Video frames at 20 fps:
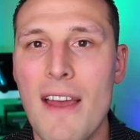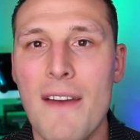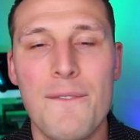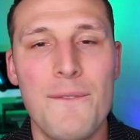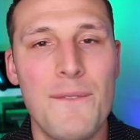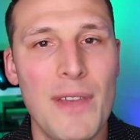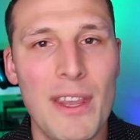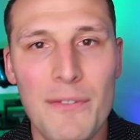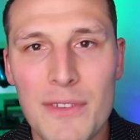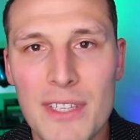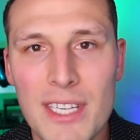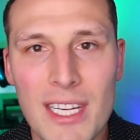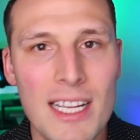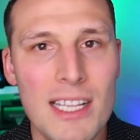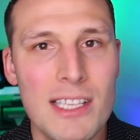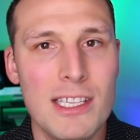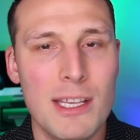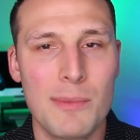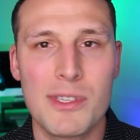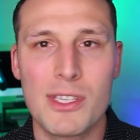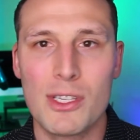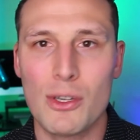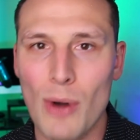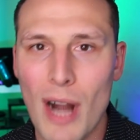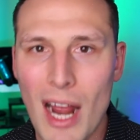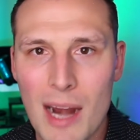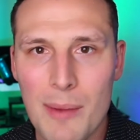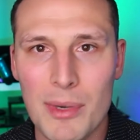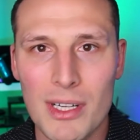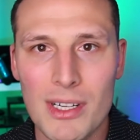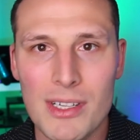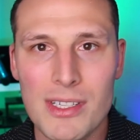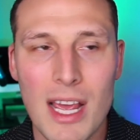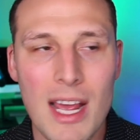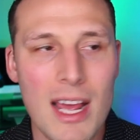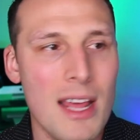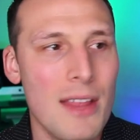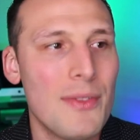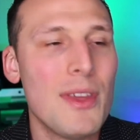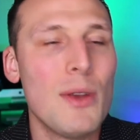15 subscribers,
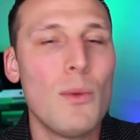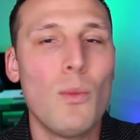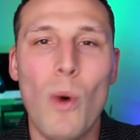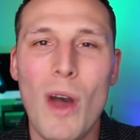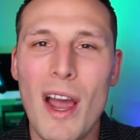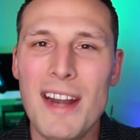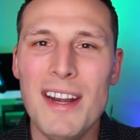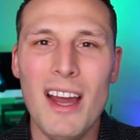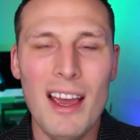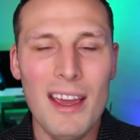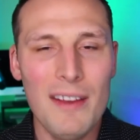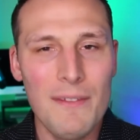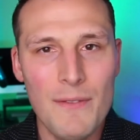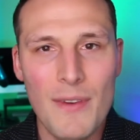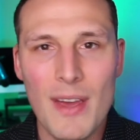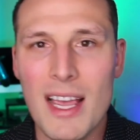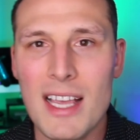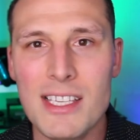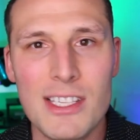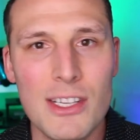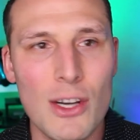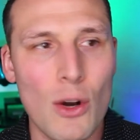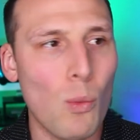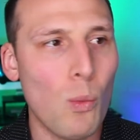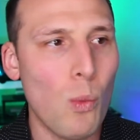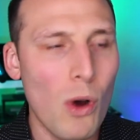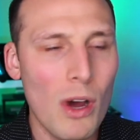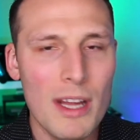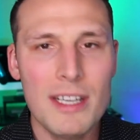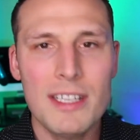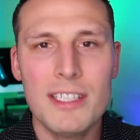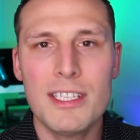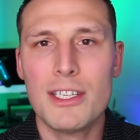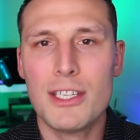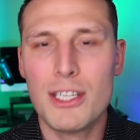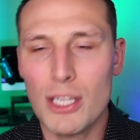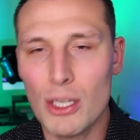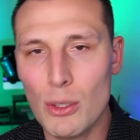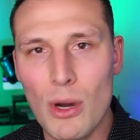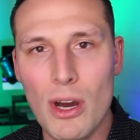then why not invest, $100 to
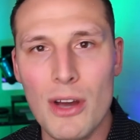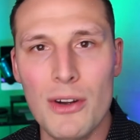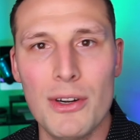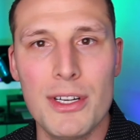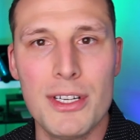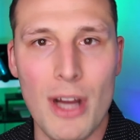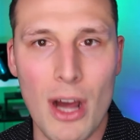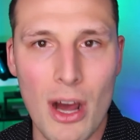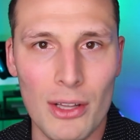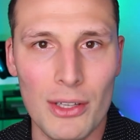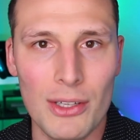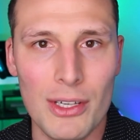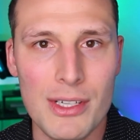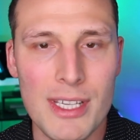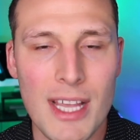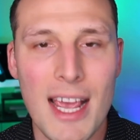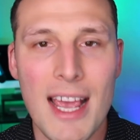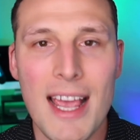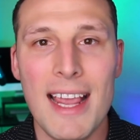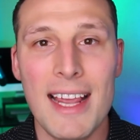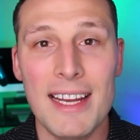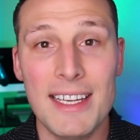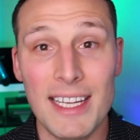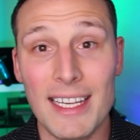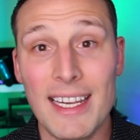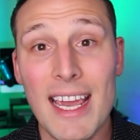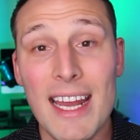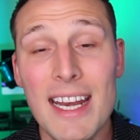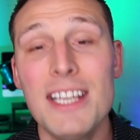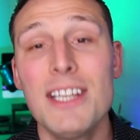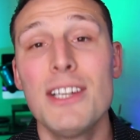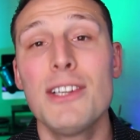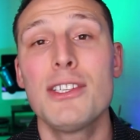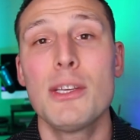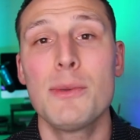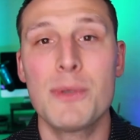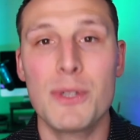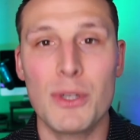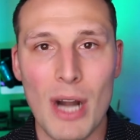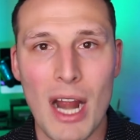$200 into getting your
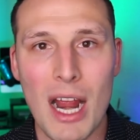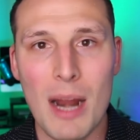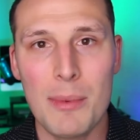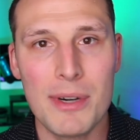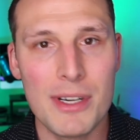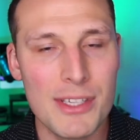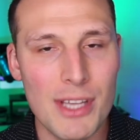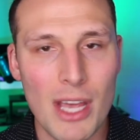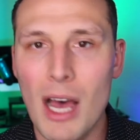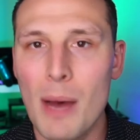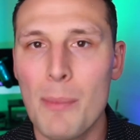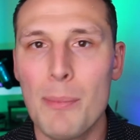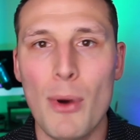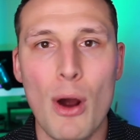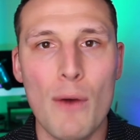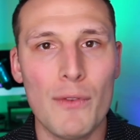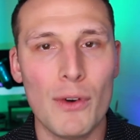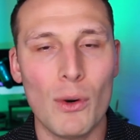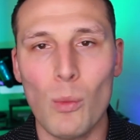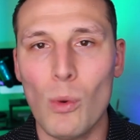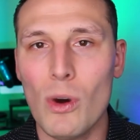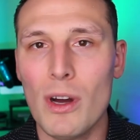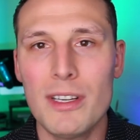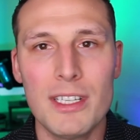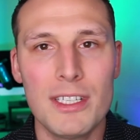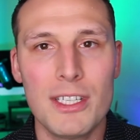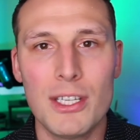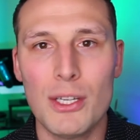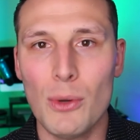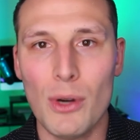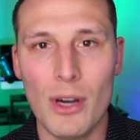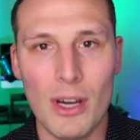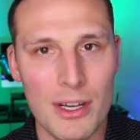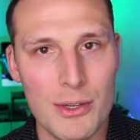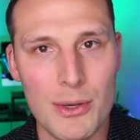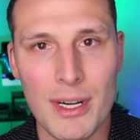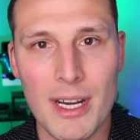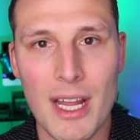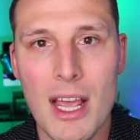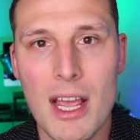subscribers up over 1 to
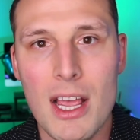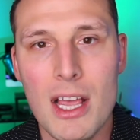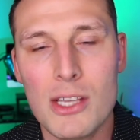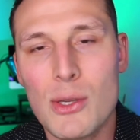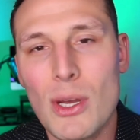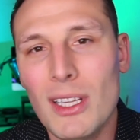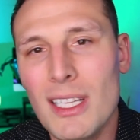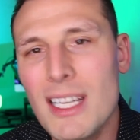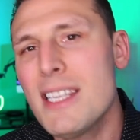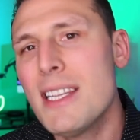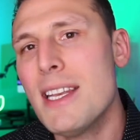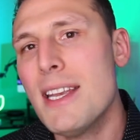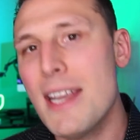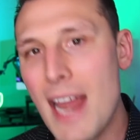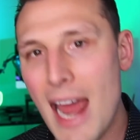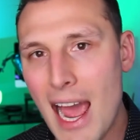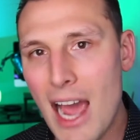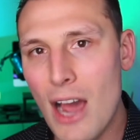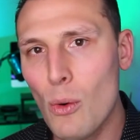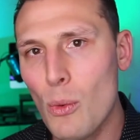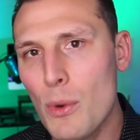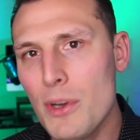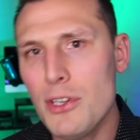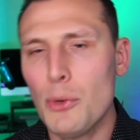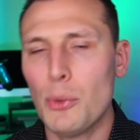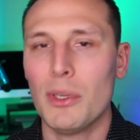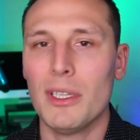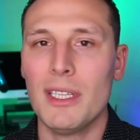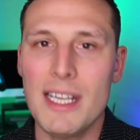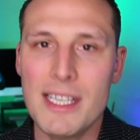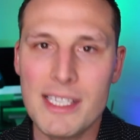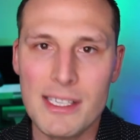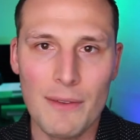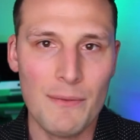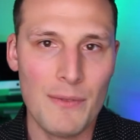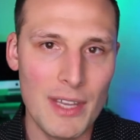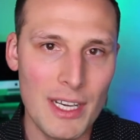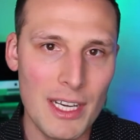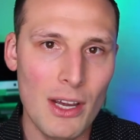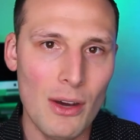200? So at least now when you release a
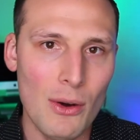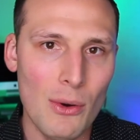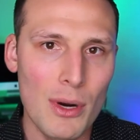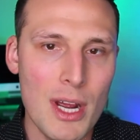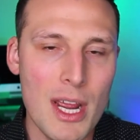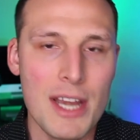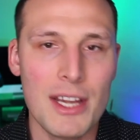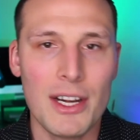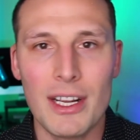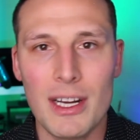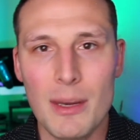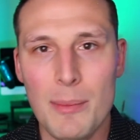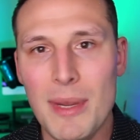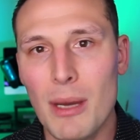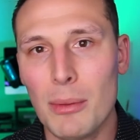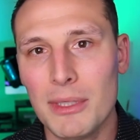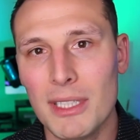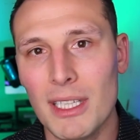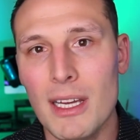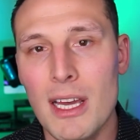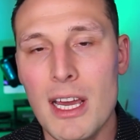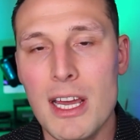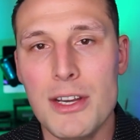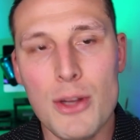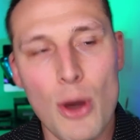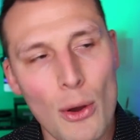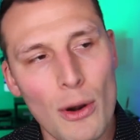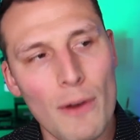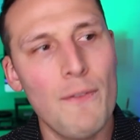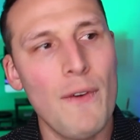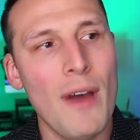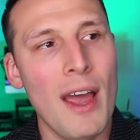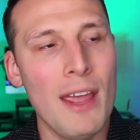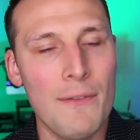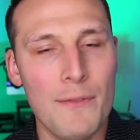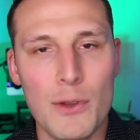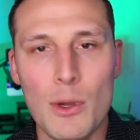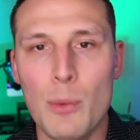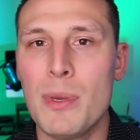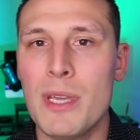video, you're gonna be able to notify a
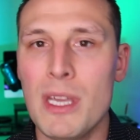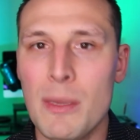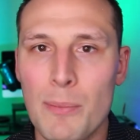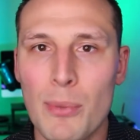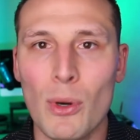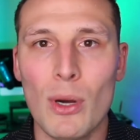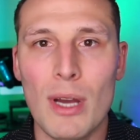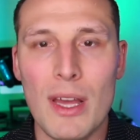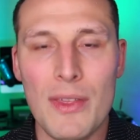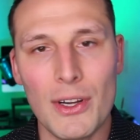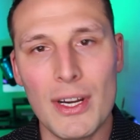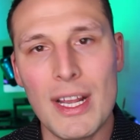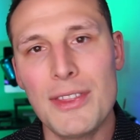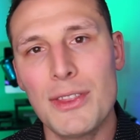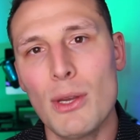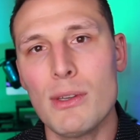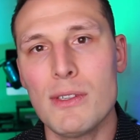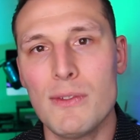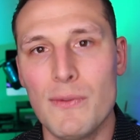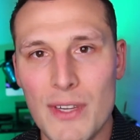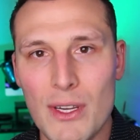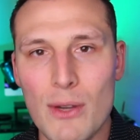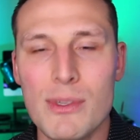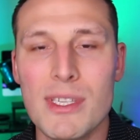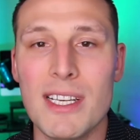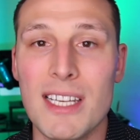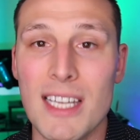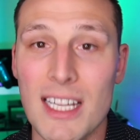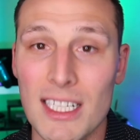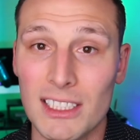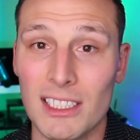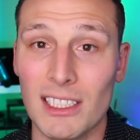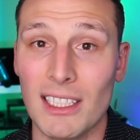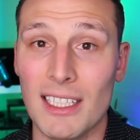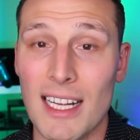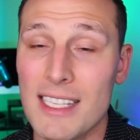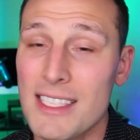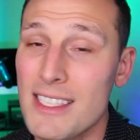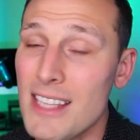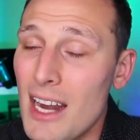few people and you get those views initially.
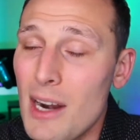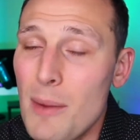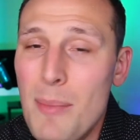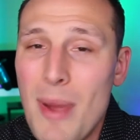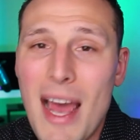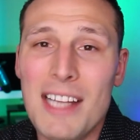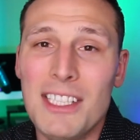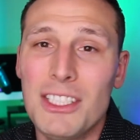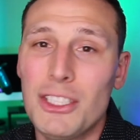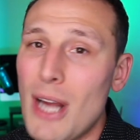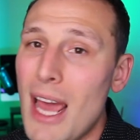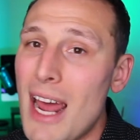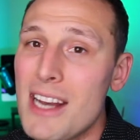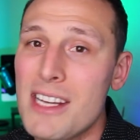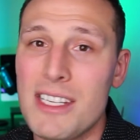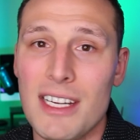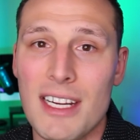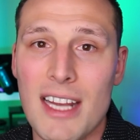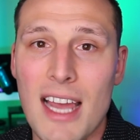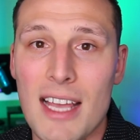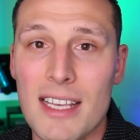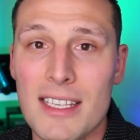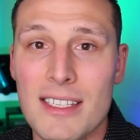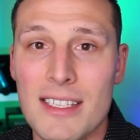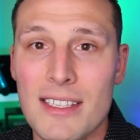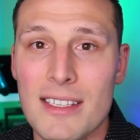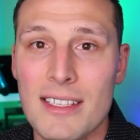It's not a bad strategy, guys.